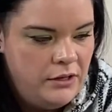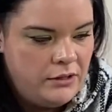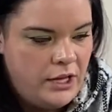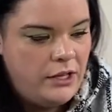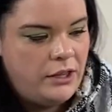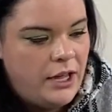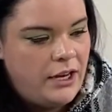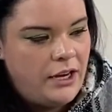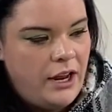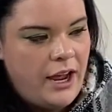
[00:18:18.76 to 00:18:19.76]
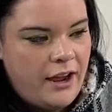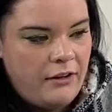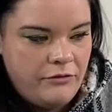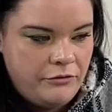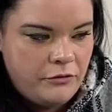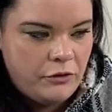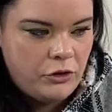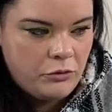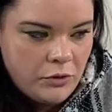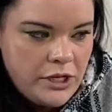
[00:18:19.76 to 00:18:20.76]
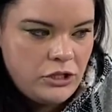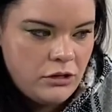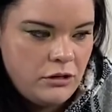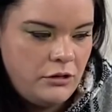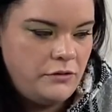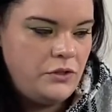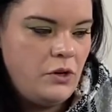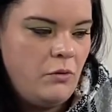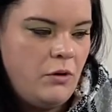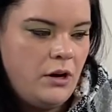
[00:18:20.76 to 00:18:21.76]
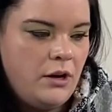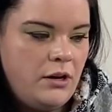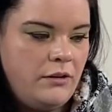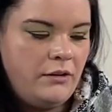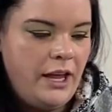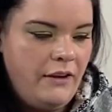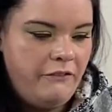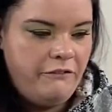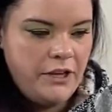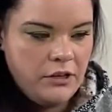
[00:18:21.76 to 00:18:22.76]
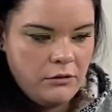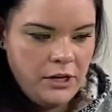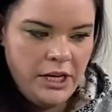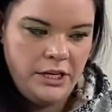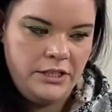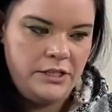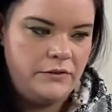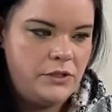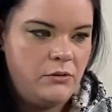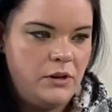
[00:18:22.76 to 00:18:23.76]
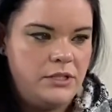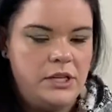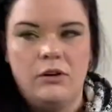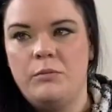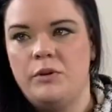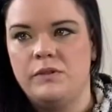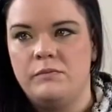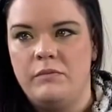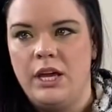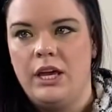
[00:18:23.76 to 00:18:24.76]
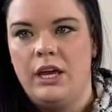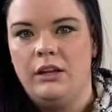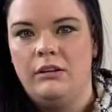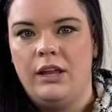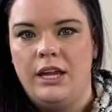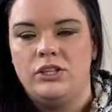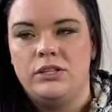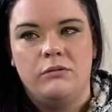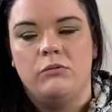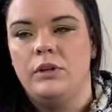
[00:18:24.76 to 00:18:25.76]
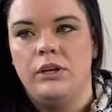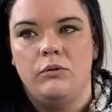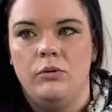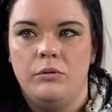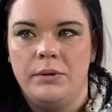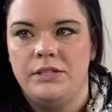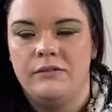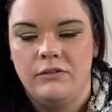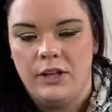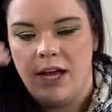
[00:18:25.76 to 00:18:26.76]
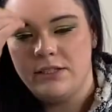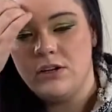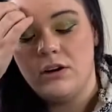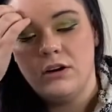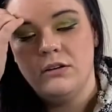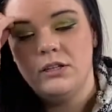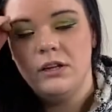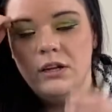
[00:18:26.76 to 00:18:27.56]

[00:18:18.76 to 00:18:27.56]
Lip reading: like that have creatures or like figurines of sorts that almost make it like just a really cool piece of glass art.